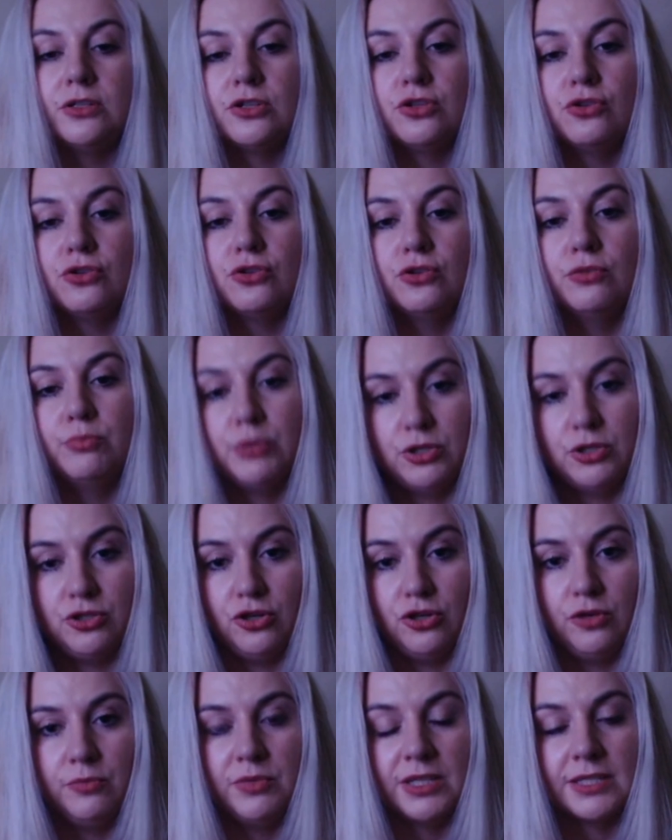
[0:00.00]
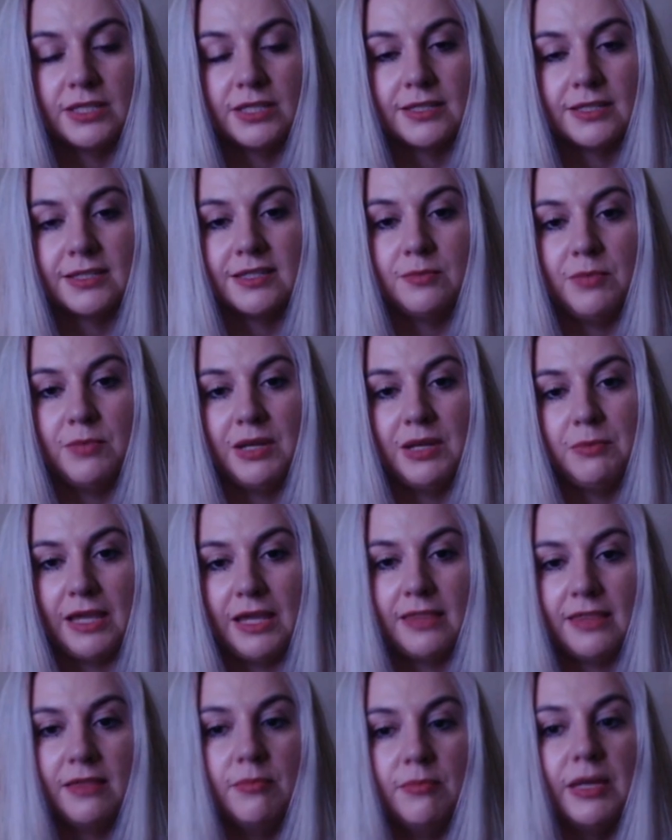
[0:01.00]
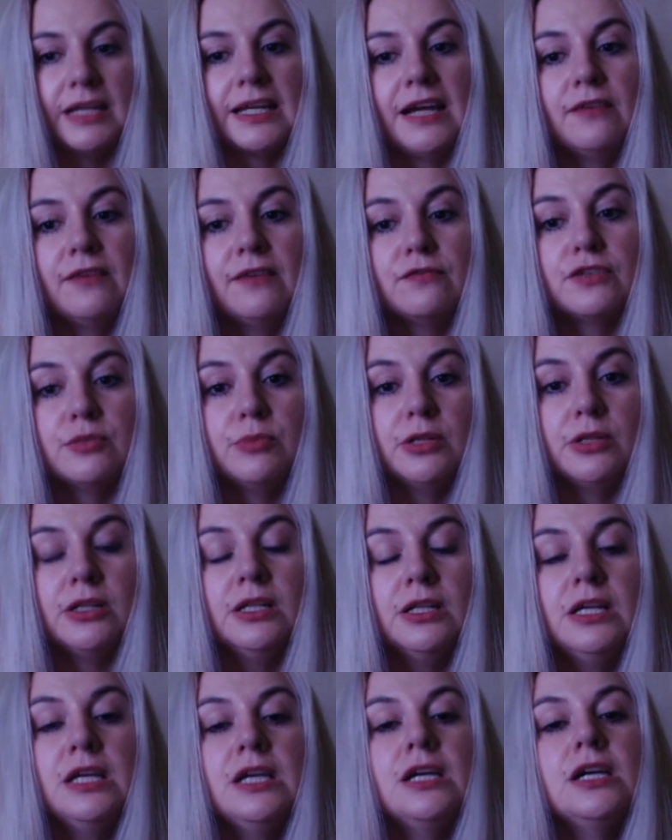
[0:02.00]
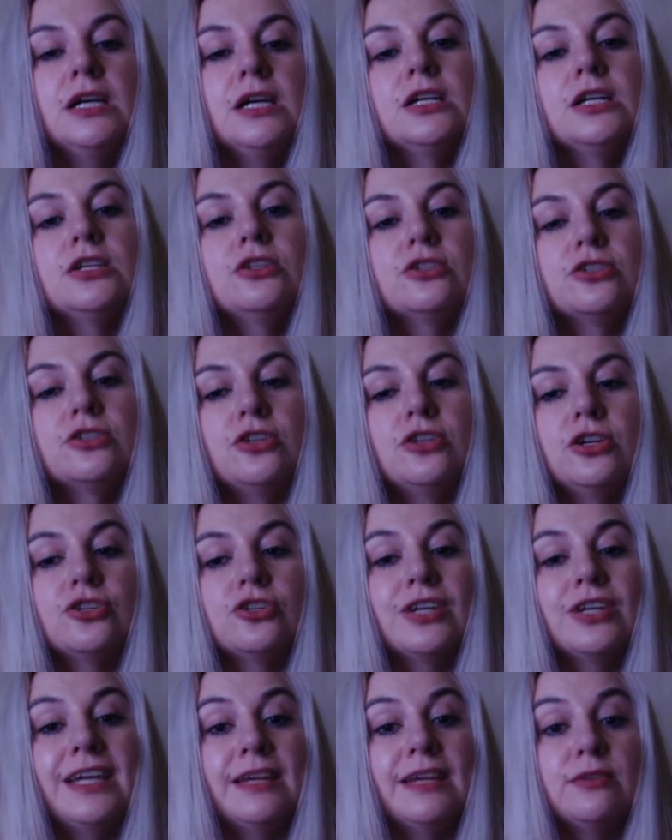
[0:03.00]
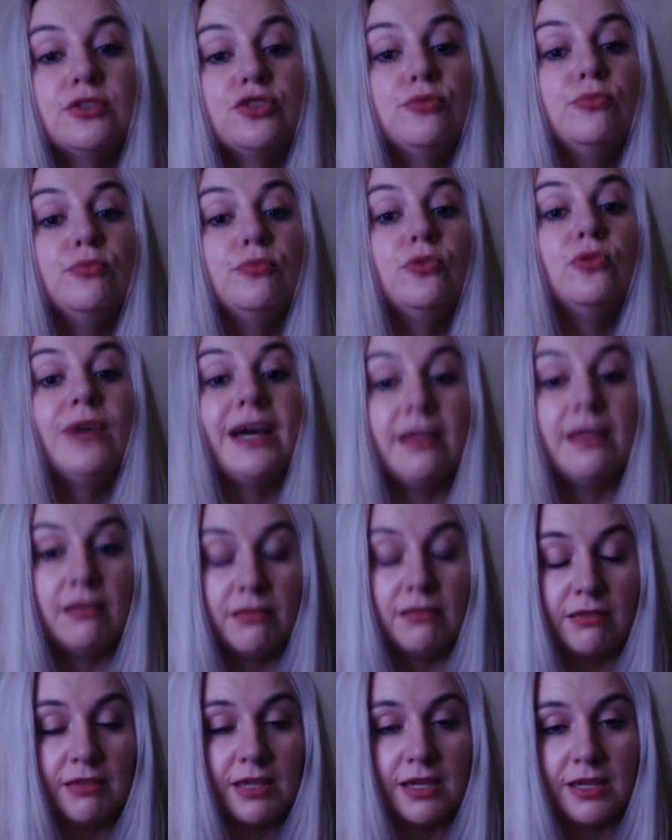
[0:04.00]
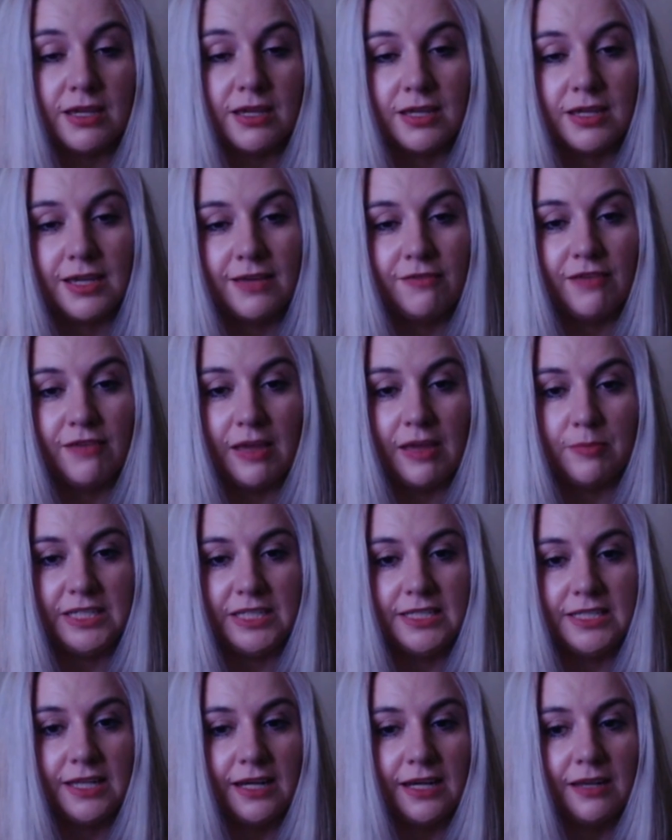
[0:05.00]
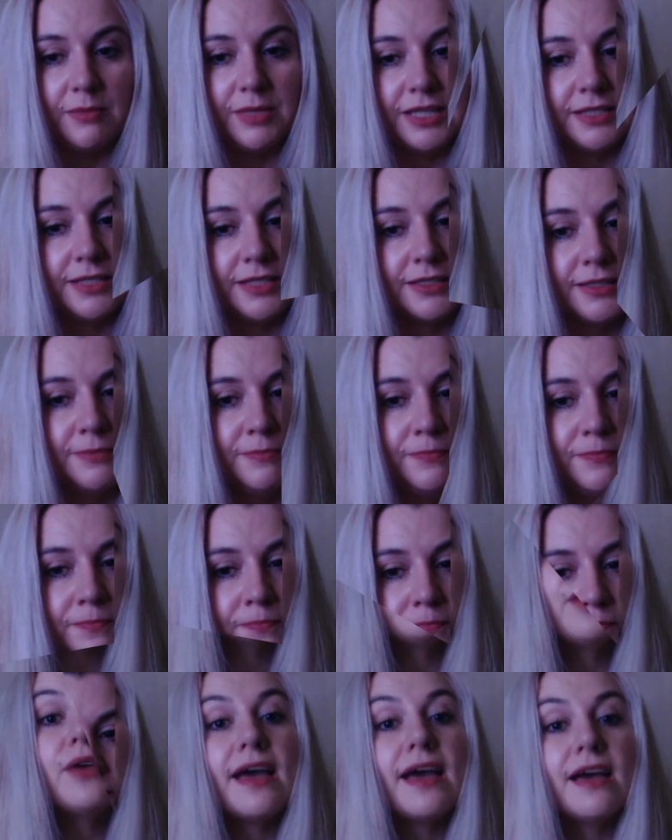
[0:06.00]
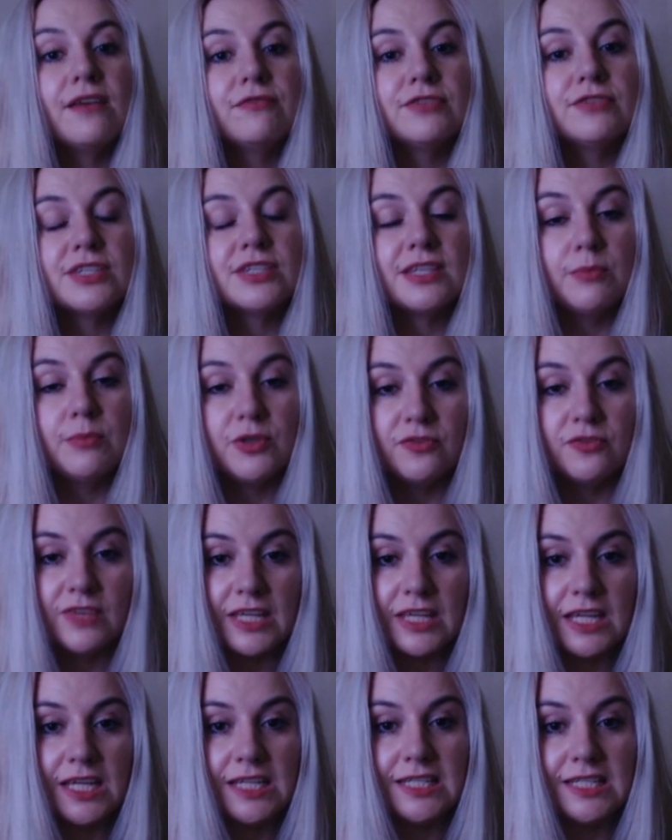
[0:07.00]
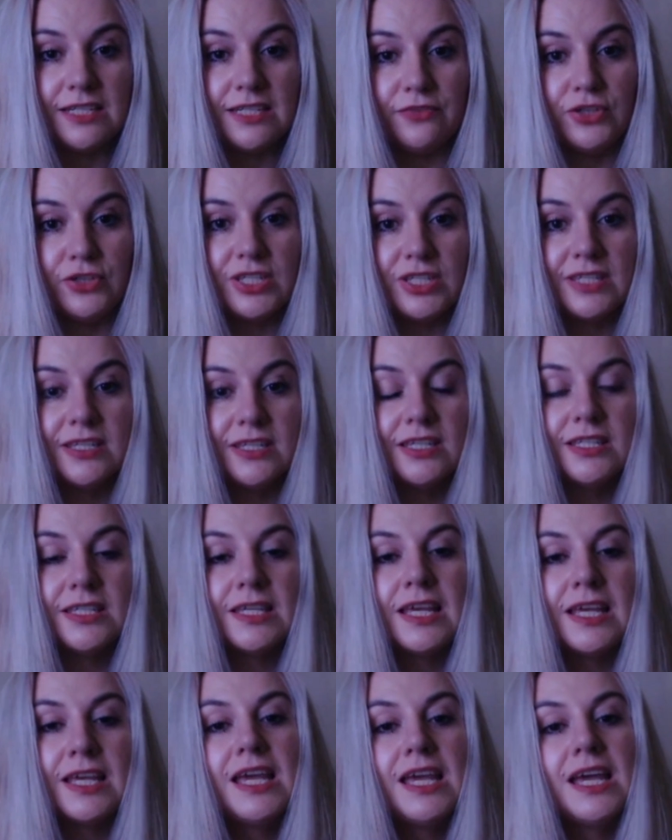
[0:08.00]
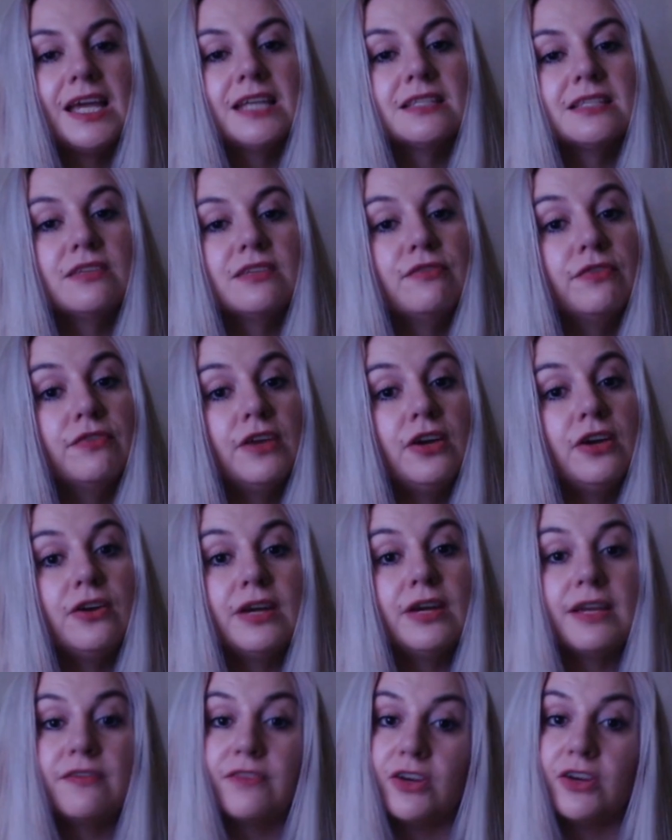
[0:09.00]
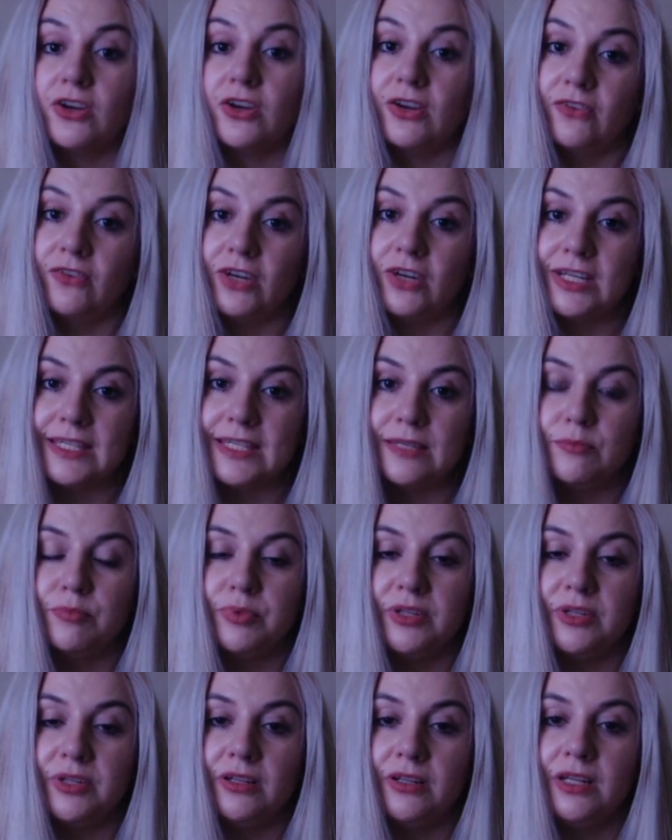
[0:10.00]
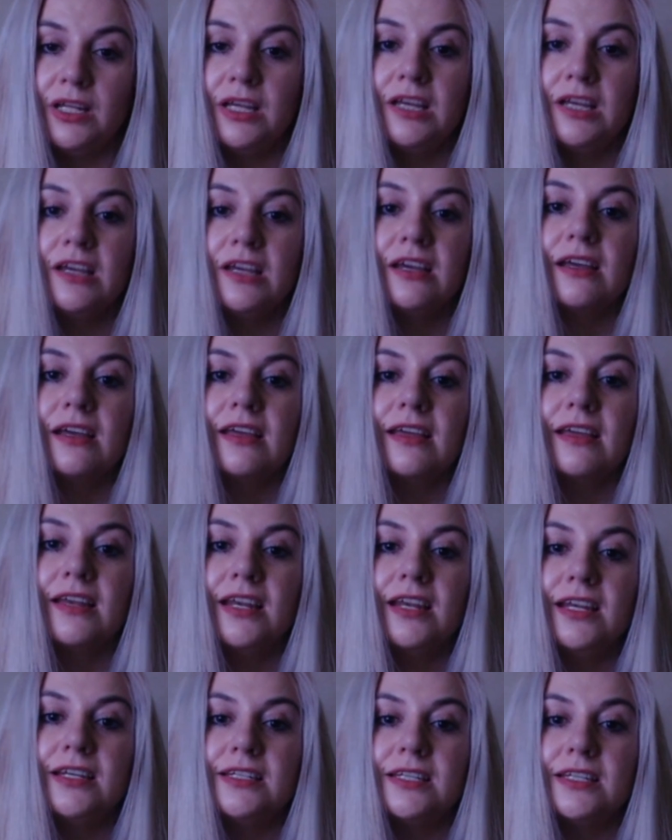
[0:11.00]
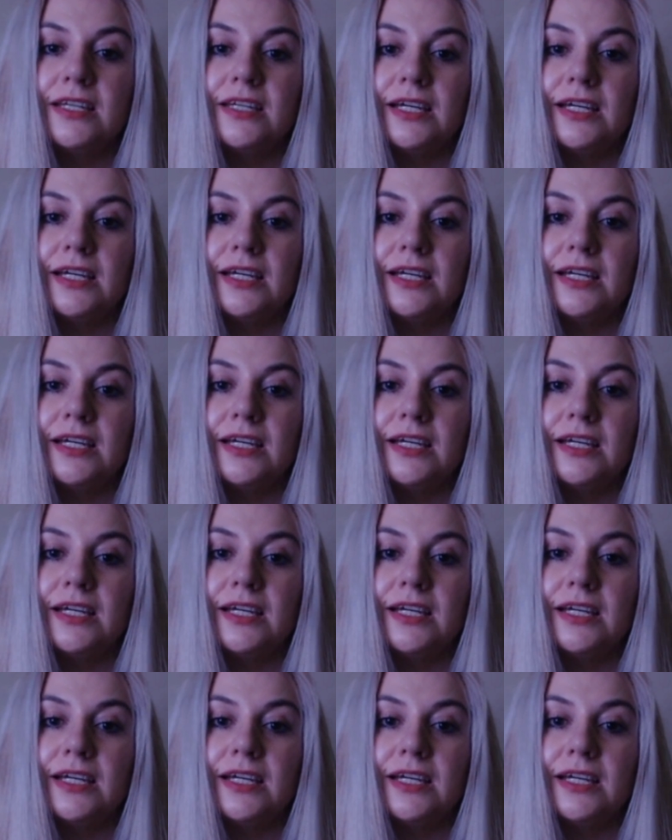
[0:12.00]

to perturb the system and make them uncomfortable to start to get to more healthier family dynamics. There you have some of the differences. It's a very, very, very simple and